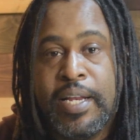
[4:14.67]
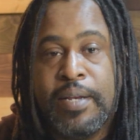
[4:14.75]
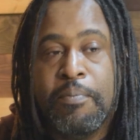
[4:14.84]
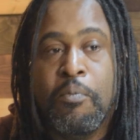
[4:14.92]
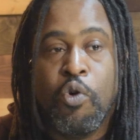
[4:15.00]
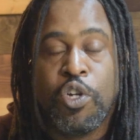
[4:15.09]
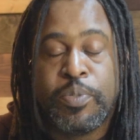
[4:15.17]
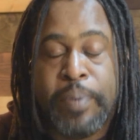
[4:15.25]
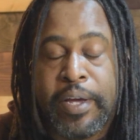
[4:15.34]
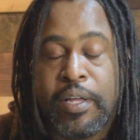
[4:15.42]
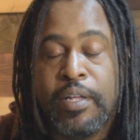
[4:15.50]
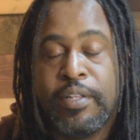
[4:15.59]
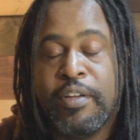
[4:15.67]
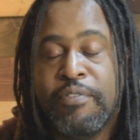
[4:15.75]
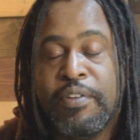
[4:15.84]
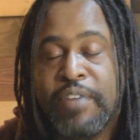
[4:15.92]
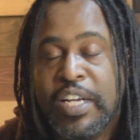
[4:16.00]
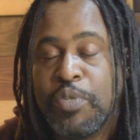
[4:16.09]
in more
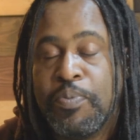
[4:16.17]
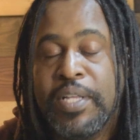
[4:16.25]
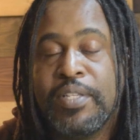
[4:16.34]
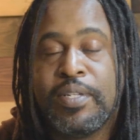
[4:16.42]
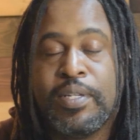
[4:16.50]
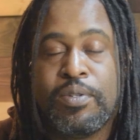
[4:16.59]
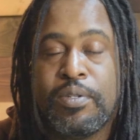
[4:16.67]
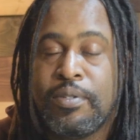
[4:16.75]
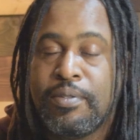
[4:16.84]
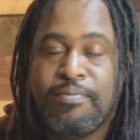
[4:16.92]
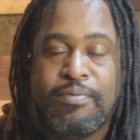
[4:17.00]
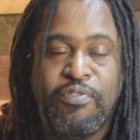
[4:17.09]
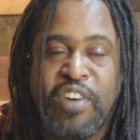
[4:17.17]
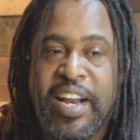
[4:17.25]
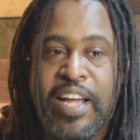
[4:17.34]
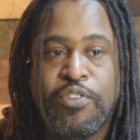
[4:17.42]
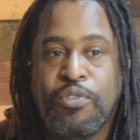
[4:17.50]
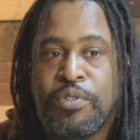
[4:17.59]
speculative investments. This is
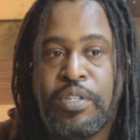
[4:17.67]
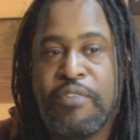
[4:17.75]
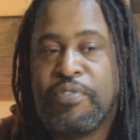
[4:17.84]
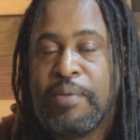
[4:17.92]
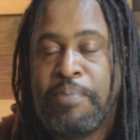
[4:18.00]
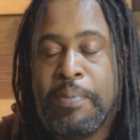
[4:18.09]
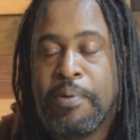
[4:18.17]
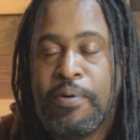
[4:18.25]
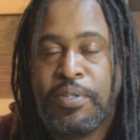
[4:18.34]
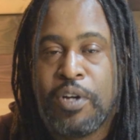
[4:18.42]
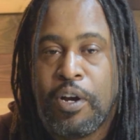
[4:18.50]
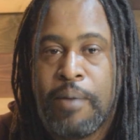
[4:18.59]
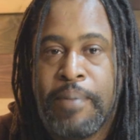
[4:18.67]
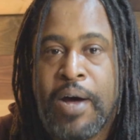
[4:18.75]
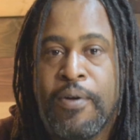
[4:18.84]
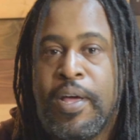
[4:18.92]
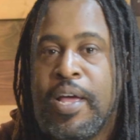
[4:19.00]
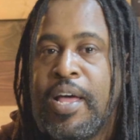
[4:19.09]
financial stuff that people always talk
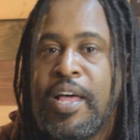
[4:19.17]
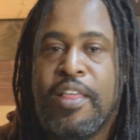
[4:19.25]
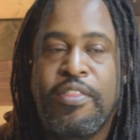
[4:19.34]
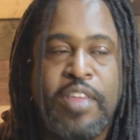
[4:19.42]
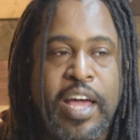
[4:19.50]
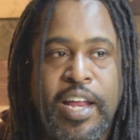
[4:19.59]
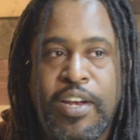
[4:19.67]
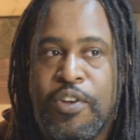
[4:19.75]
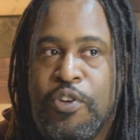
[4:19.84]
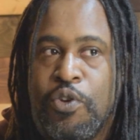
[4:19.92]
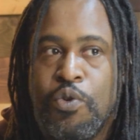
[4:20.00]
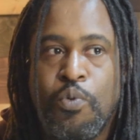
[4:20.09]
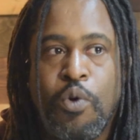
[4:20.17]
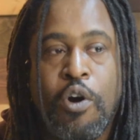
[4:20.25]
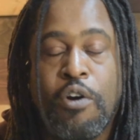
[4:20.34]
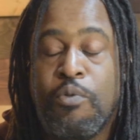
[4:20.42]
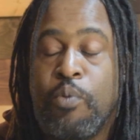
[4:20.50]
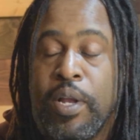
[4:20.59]
about. Then you
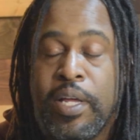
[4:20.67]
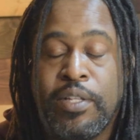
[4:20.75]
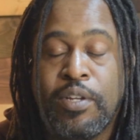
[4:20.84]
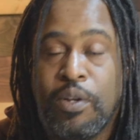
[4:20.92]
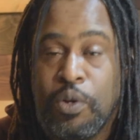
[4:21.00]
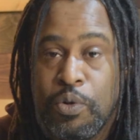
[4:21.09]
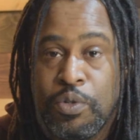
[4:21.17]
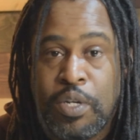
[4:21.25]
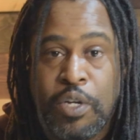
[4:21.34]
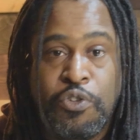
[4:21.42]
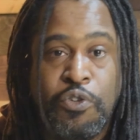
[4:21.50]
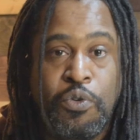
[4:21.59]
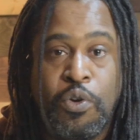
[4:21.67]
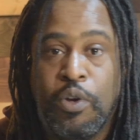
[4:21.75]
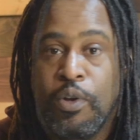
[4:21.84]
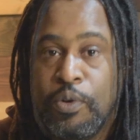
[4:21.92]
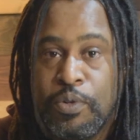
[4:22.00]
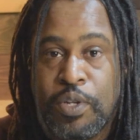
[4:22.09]
are willing to lose because you
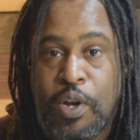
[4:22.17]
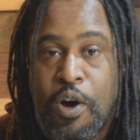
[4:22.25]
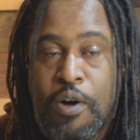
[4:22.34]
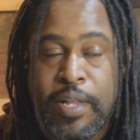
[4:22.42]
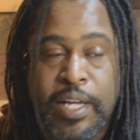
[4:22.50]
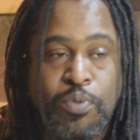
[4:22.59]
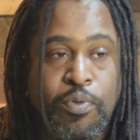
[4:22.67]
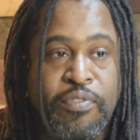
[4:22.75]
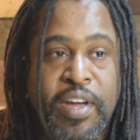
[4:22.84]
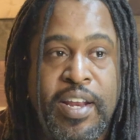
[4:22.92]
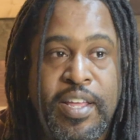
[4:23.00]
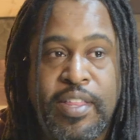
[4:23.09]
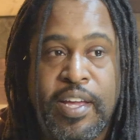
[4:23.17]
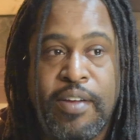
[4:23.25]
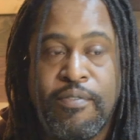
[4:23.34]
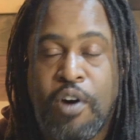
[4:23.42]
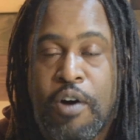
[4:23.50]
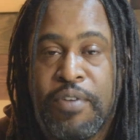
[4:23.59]
could lose it all. That's with
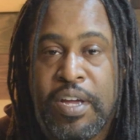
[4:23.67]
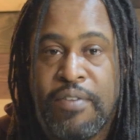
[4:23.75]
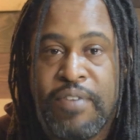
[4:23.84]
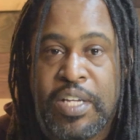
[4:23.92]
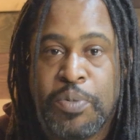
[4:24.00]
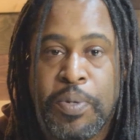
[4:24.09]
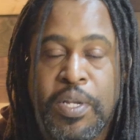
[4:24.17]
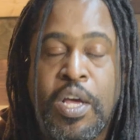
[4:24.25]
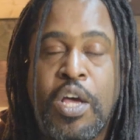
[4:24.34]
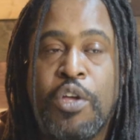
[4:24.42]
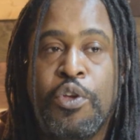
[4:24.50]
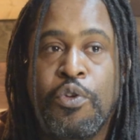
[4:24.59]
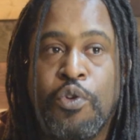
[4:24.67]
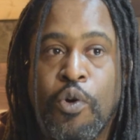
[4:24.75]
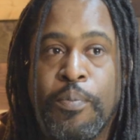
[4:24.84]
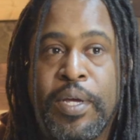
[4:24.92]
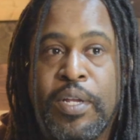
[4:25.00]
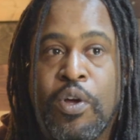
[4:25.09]
anything involving investment. You
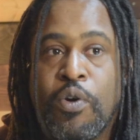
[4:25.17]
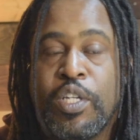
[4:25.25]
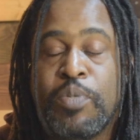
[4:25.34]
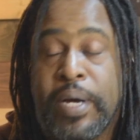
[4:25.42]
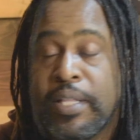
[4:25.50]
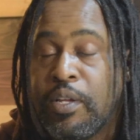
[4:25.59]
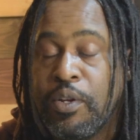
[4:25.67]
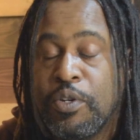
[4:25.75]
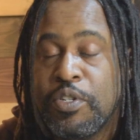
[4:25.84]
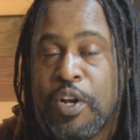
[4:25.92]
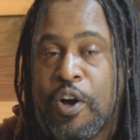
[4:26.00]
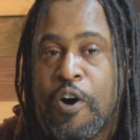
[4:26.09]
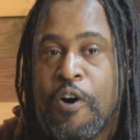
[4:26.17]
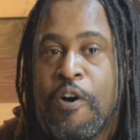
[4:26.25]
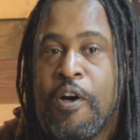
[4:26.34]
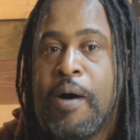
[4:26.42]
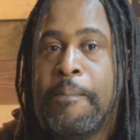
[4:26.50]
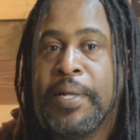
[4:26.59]
normally don't expect to lose it
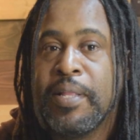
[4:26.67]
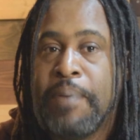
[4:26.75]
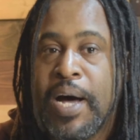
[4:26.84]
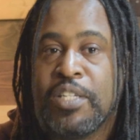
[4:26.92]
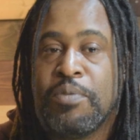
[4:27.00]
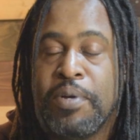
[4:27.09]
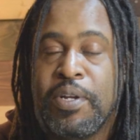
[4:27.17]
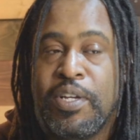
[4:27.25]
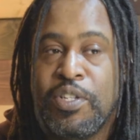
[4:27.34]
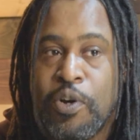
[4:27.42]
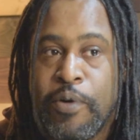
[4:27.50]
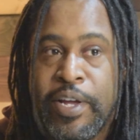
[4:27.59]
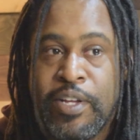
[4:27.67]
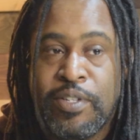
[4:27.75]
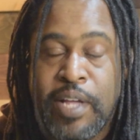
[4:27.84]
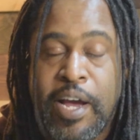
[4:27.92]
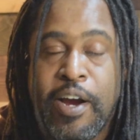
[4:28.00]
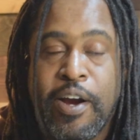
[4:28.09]
all, but the possibility is
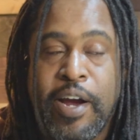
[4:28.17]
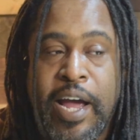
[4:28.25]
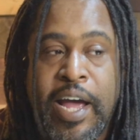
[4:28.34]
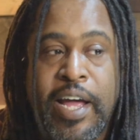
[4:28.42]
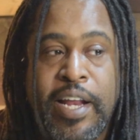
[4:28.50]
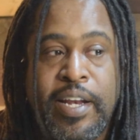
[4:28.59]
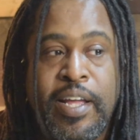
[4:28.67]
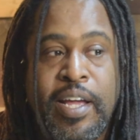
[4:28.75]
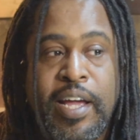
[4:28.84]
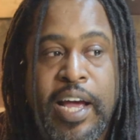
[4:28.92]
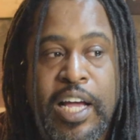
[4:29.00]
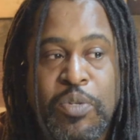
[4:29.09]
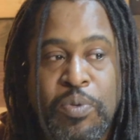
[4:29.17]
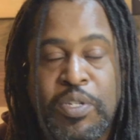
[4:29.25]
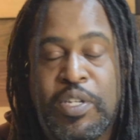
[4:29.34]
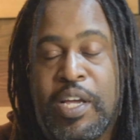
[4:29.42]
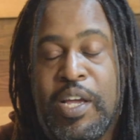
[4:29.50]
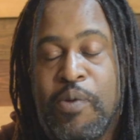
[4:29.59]
always there. And as we
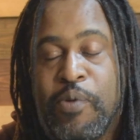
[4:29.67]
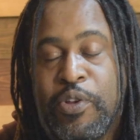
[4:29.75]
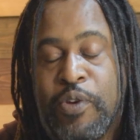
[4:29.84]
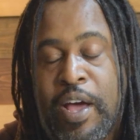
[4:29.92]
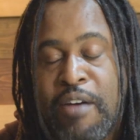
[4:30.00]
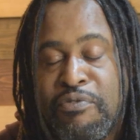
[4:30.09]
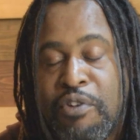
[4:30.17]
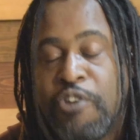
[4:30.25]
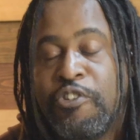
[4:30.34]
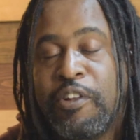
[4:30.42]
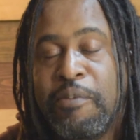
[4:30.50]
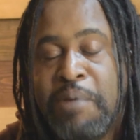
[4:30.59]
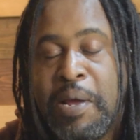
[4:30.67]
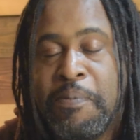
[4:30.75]
see, when you have fraudulent